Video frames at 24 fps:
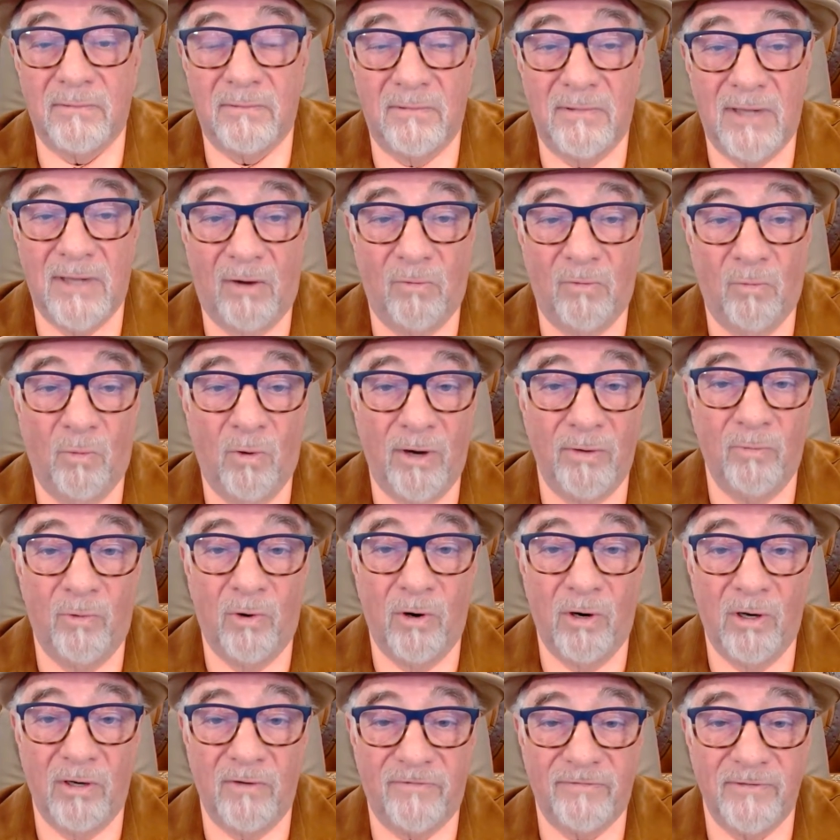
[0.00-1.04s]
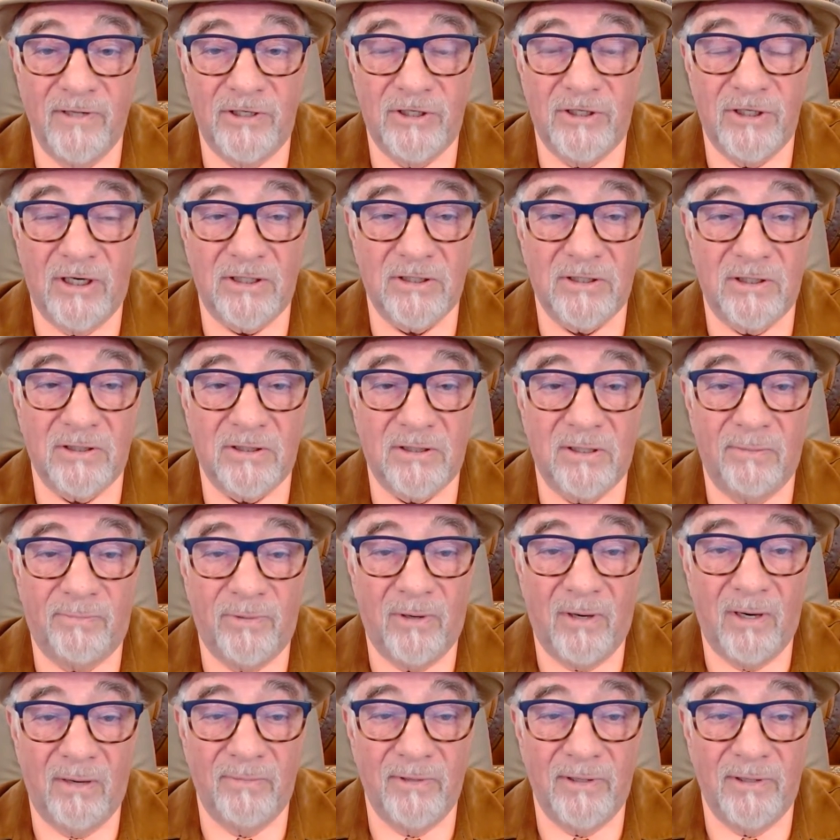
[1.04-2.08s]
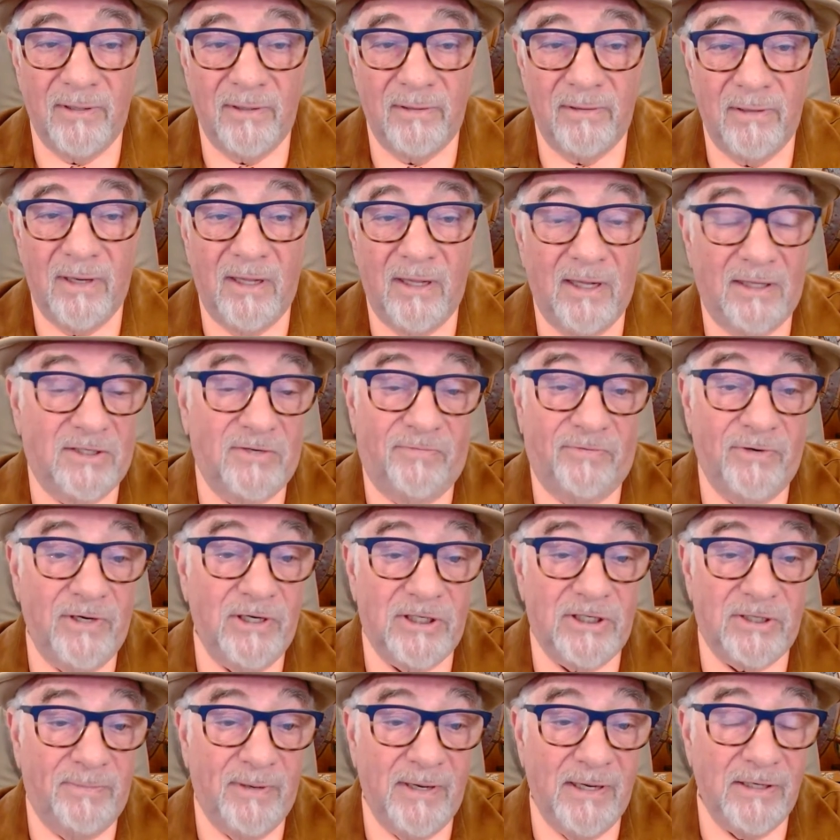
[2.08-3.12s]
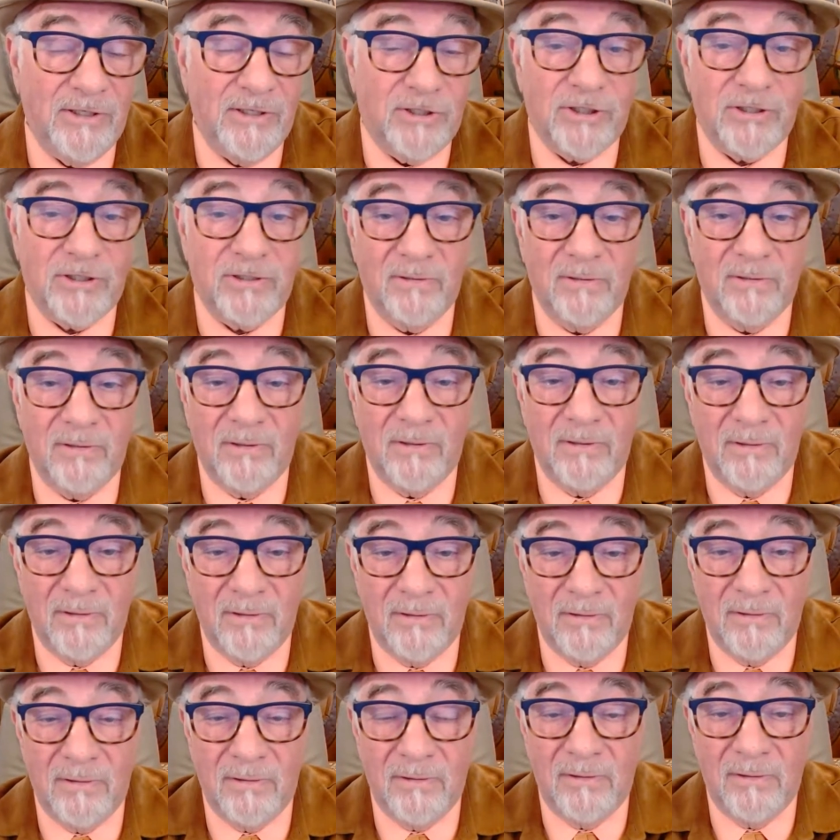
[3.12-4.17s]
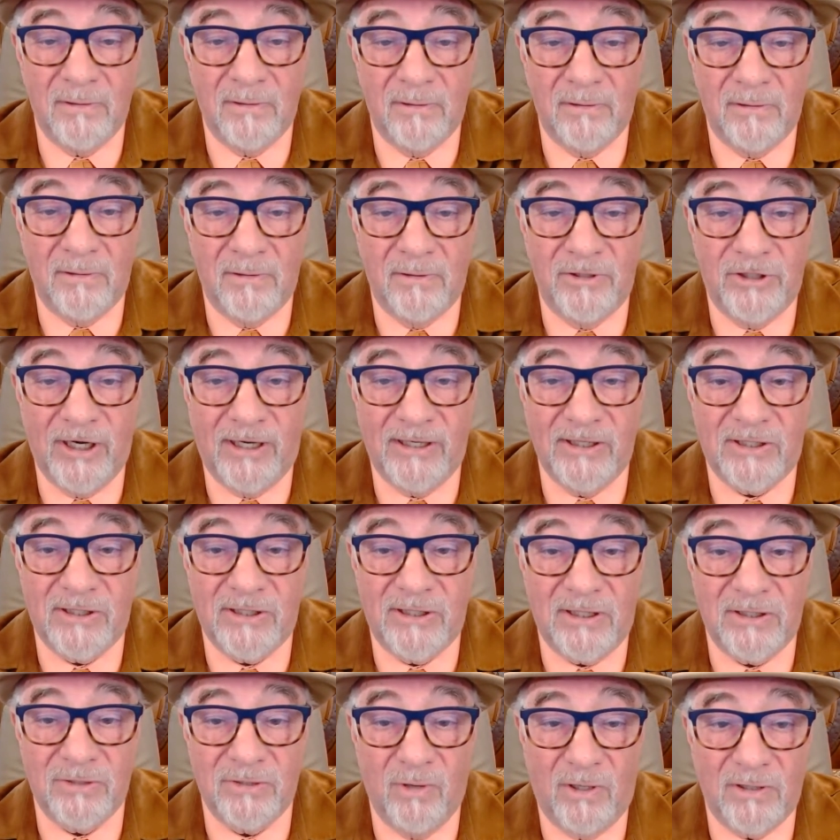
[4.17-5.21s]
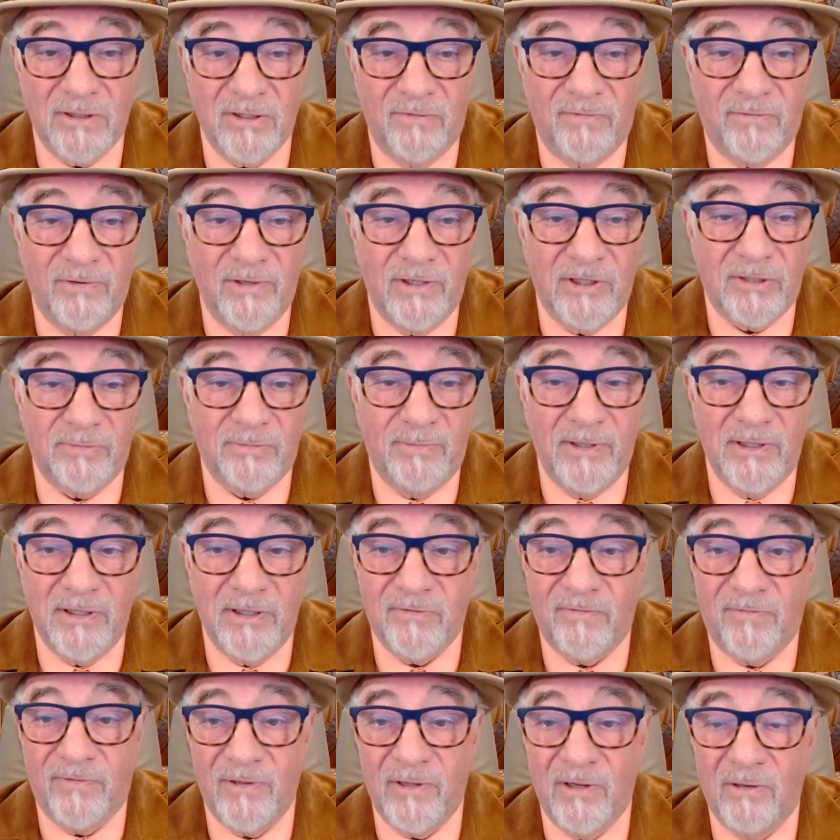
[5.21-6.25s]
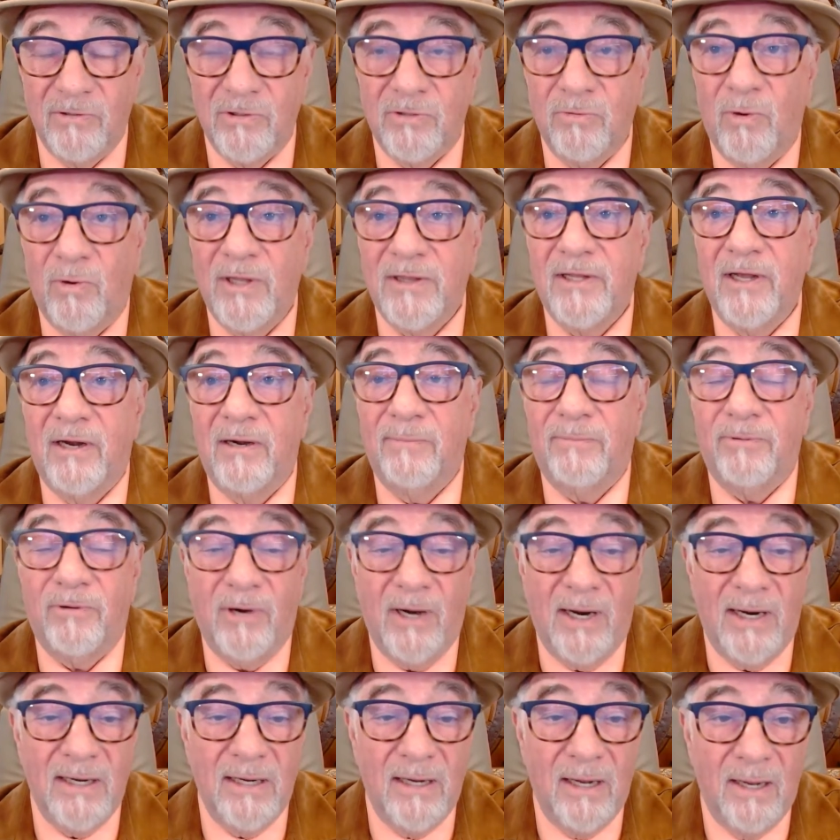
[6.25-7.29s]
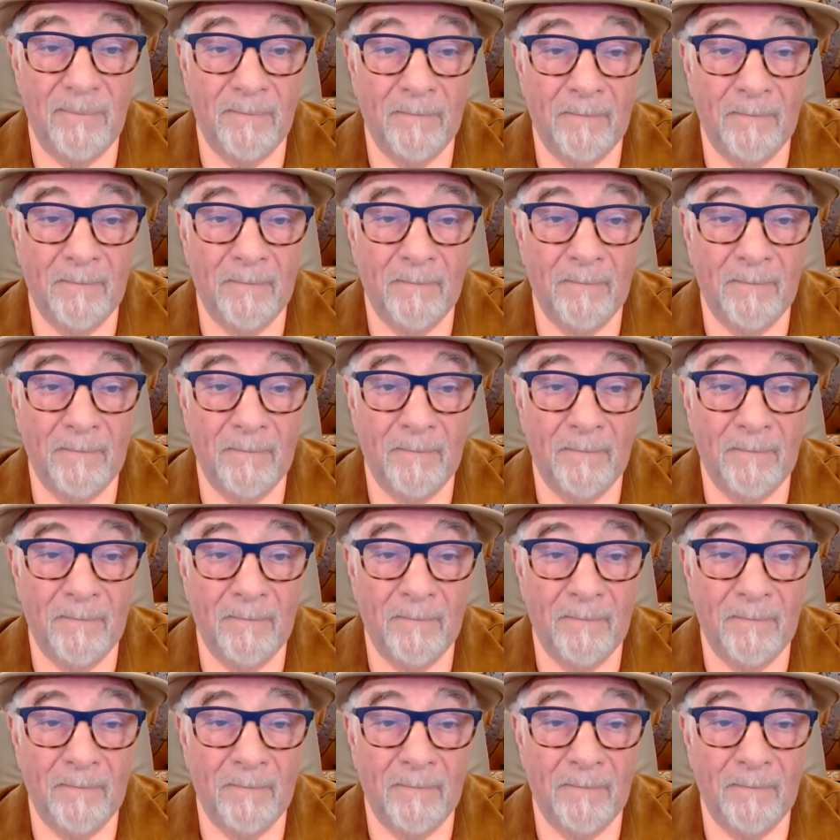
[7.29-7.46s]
Not one word from the Justice Department. That's free speech. J6 wasn't free speech for those who went there to pray.